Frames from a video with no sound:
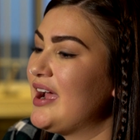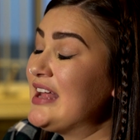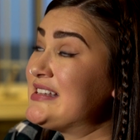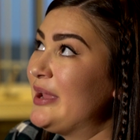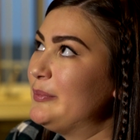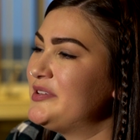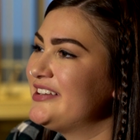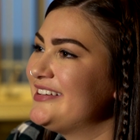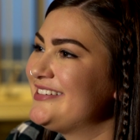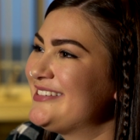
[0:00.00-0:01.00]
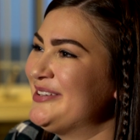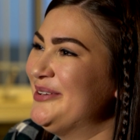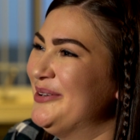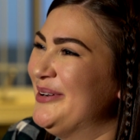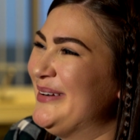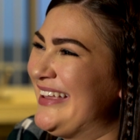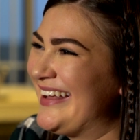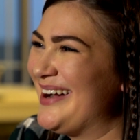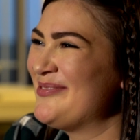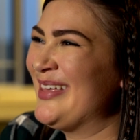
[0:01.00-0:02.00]
attempted to
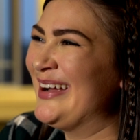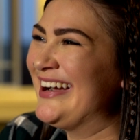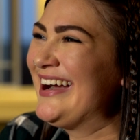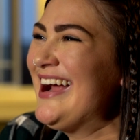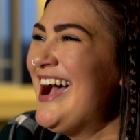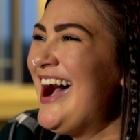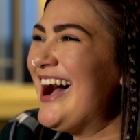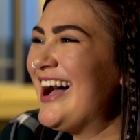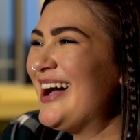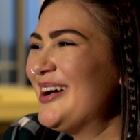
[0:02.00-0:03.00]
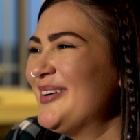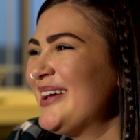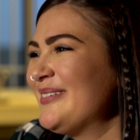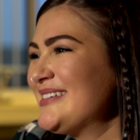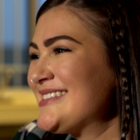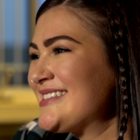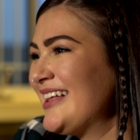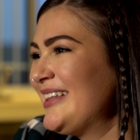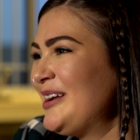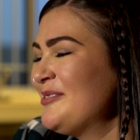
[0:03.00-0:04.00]
get up there. It was
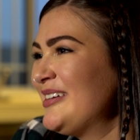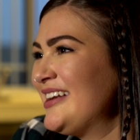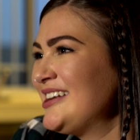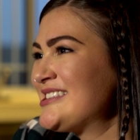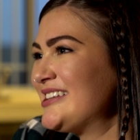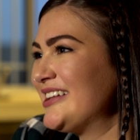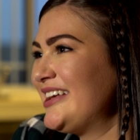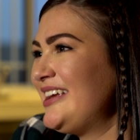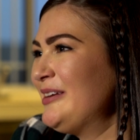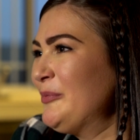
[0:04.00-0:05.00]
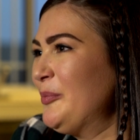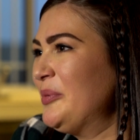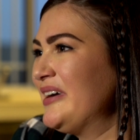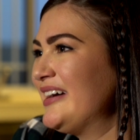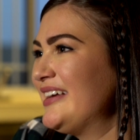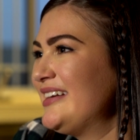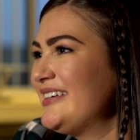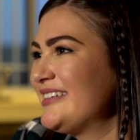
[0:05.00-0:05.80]
a little bit silly, but